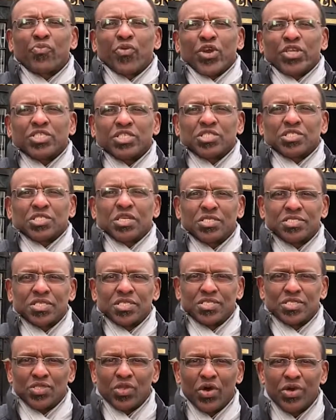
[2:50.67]
precious
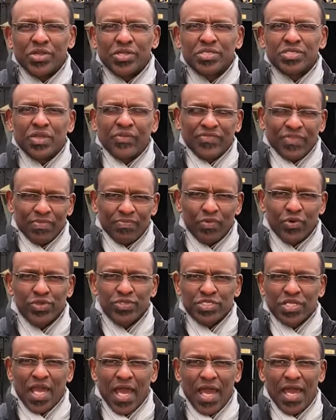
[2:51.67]
sons and daughters of the
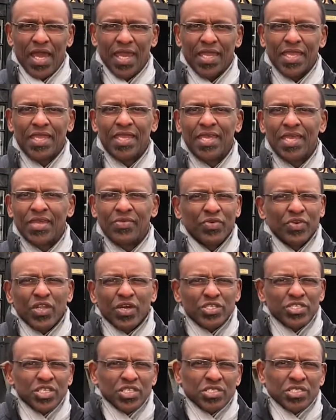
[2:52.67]
Most High, we're
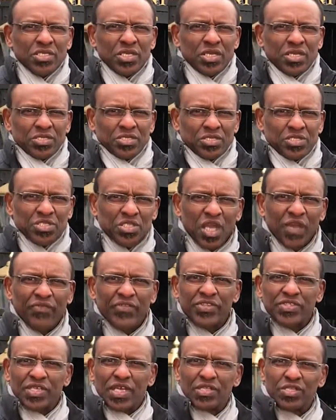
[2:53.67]
not just
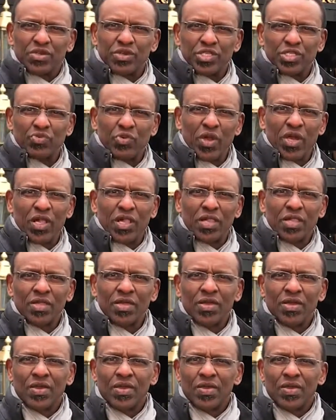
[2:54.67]
servants that do His will,